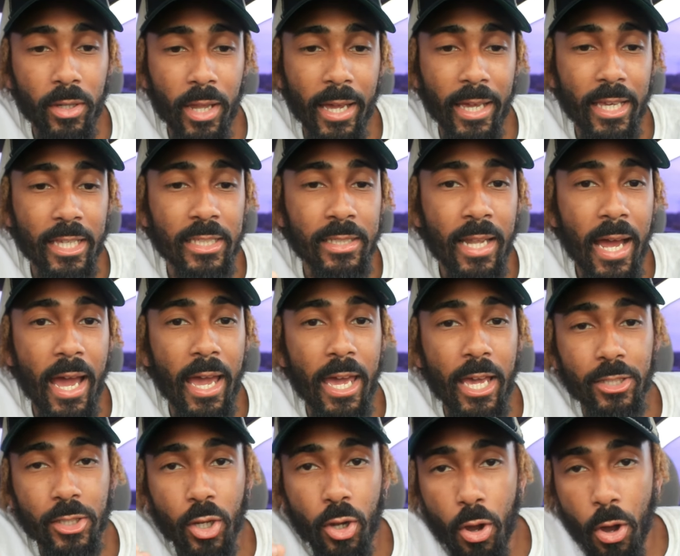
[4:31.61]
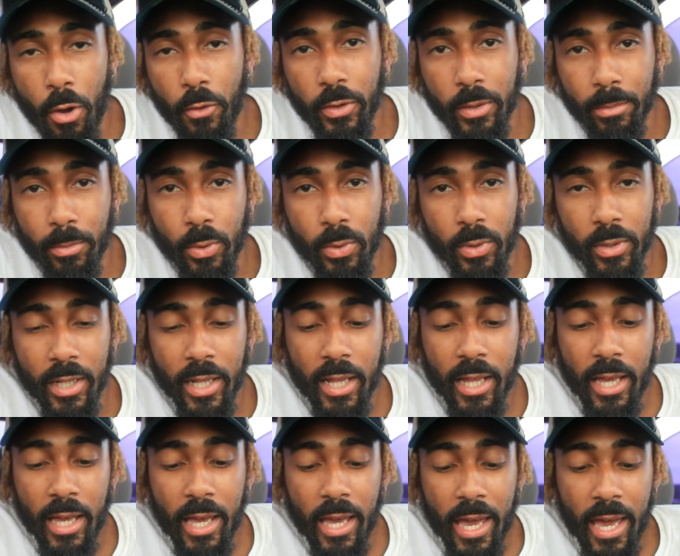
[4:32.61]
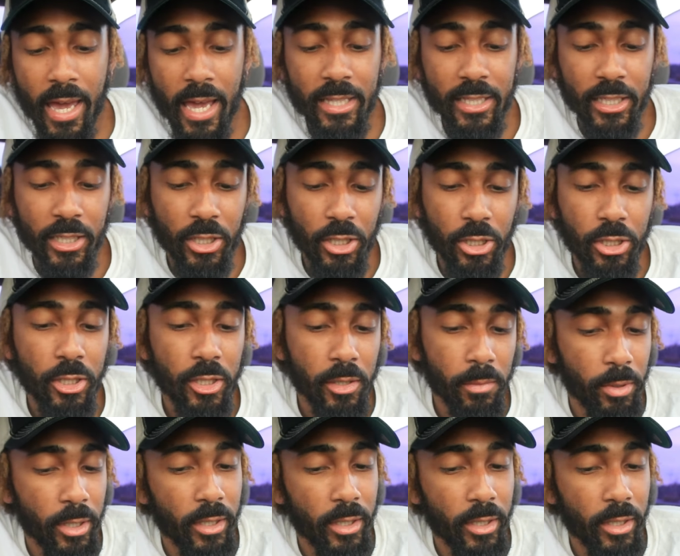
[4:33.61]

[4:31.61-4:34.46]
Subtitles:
Like, it's not as comfortable as it could